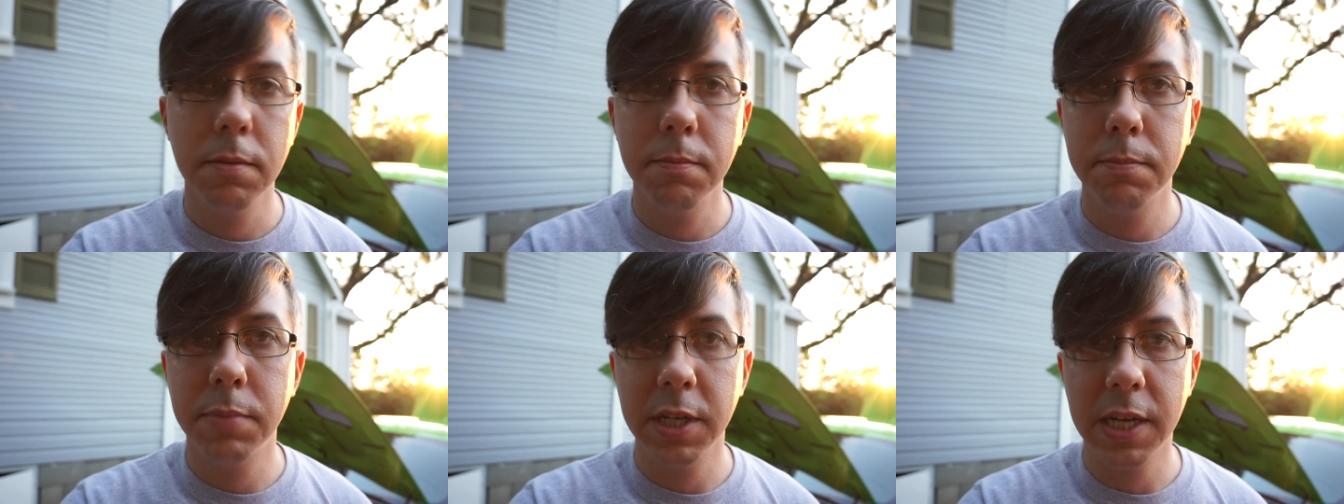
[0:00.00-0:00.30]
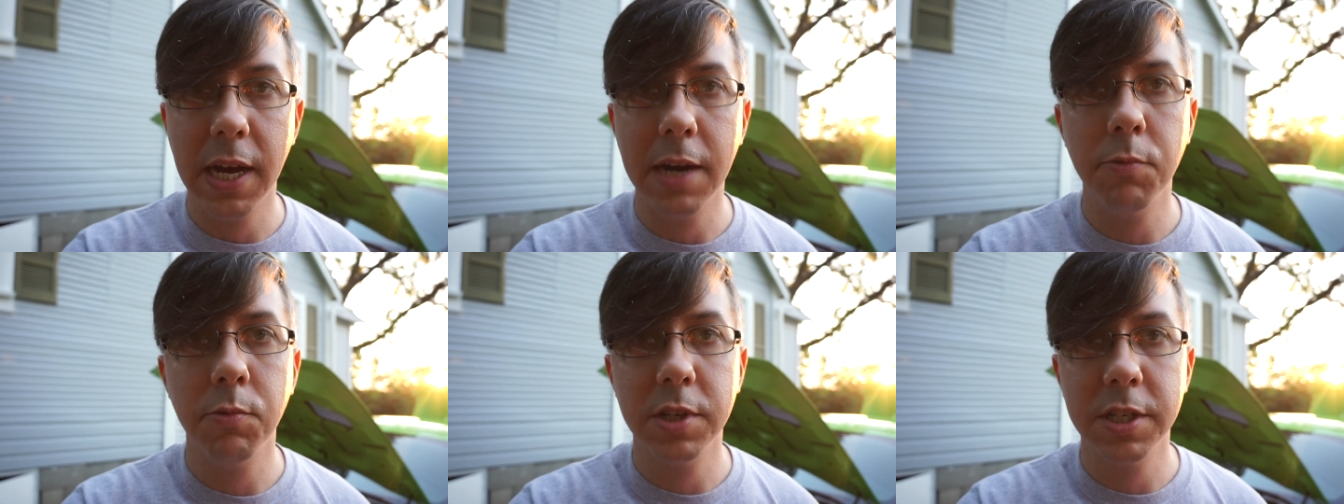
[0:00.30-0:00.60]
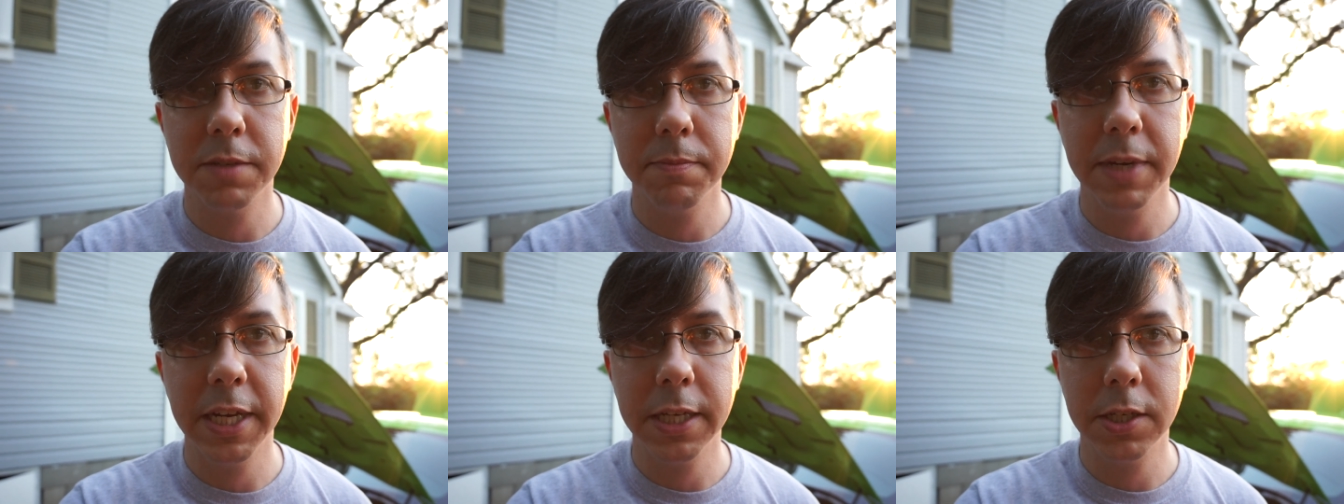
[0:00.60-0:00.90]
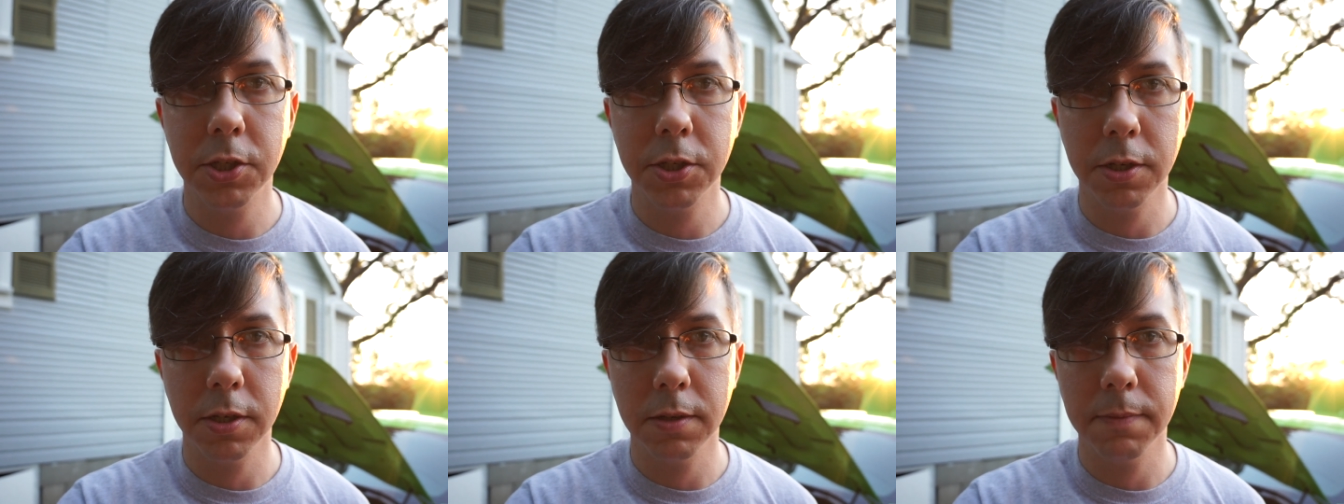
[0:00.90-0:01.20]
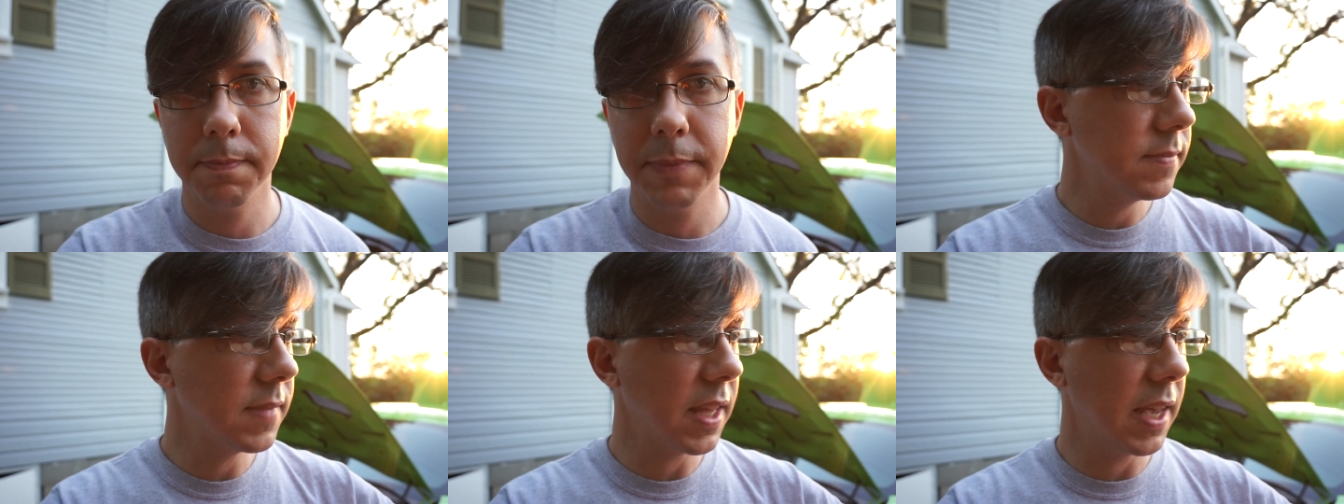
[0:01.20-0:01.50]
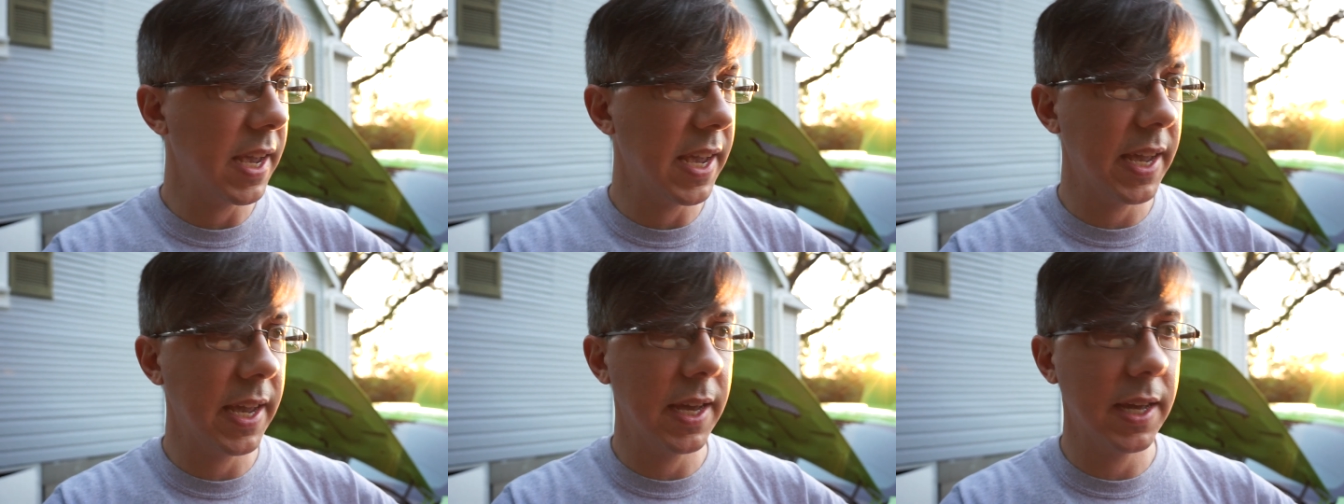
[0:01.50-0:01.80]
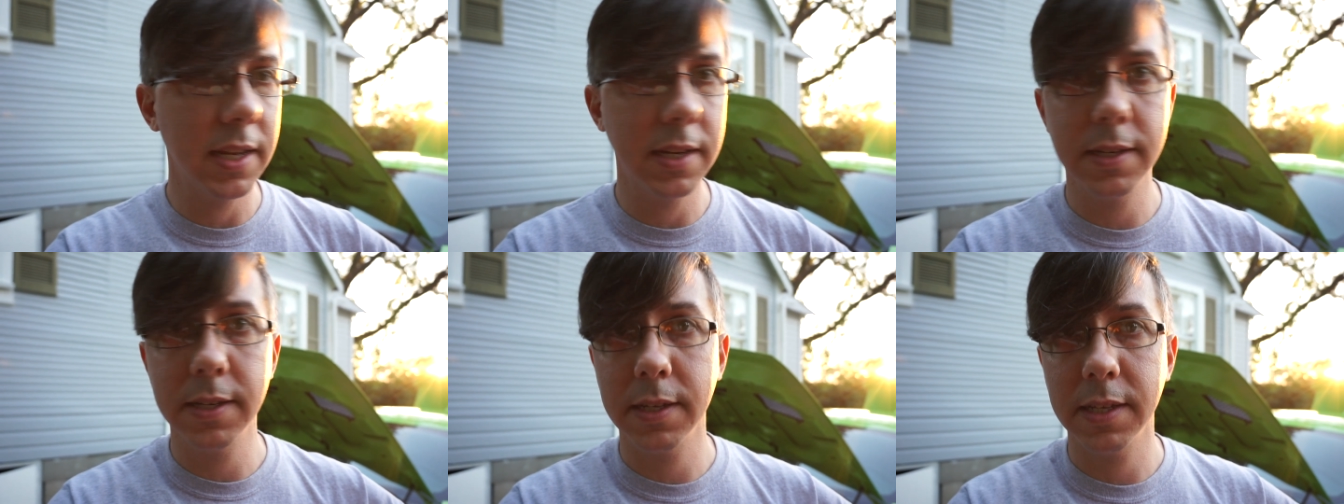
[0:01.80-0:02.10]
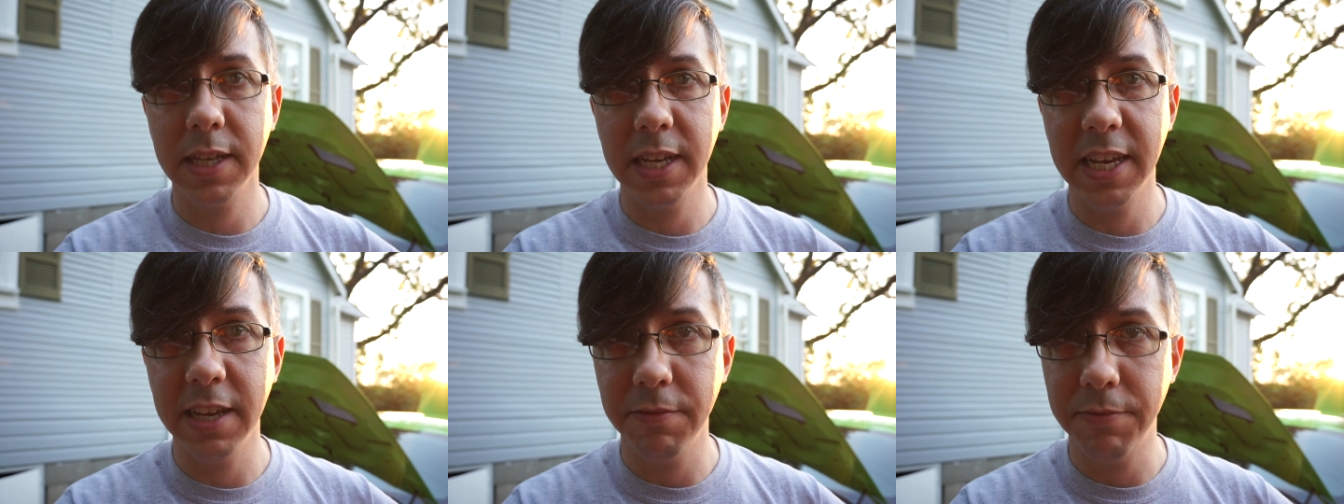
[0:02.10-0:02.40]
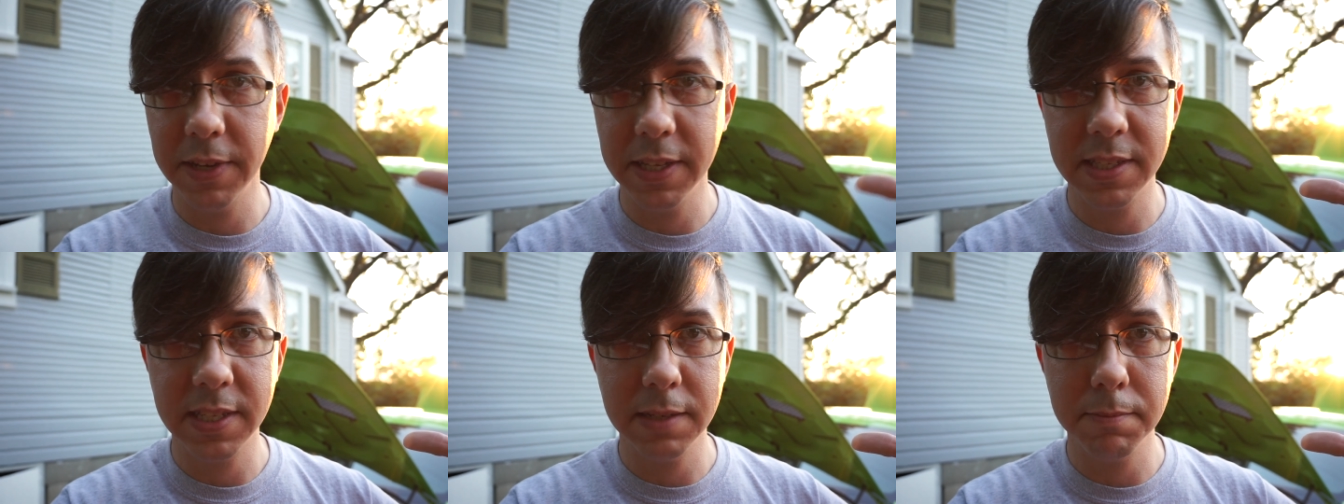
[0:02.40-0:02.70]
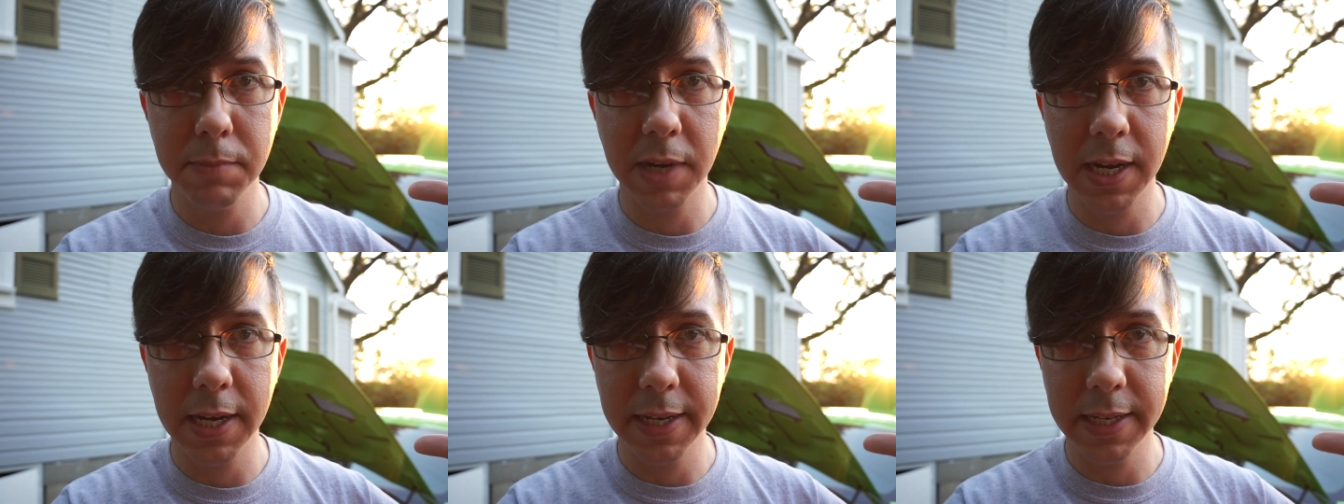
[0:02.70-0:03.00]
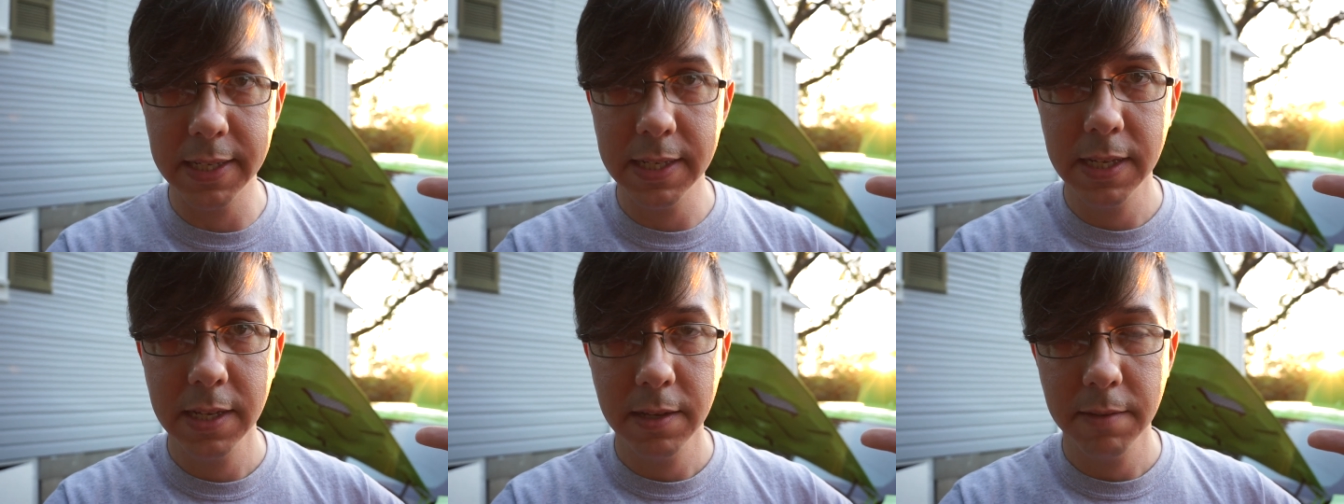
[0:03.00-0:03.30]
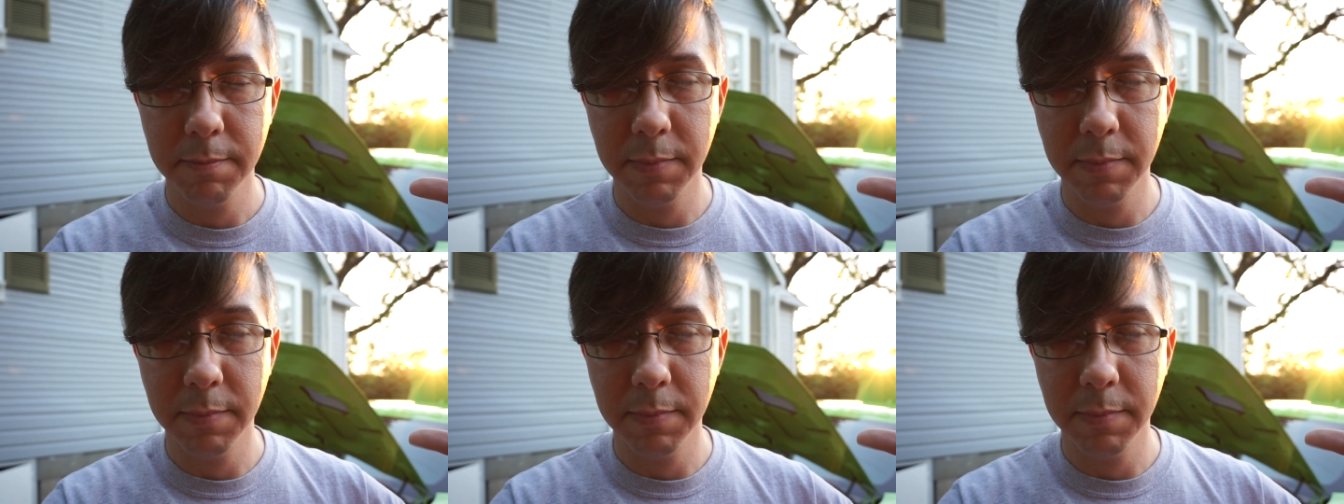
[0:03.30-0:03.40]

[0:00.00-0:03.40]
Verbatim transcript: but I wanted to make sure, and it fits in mine.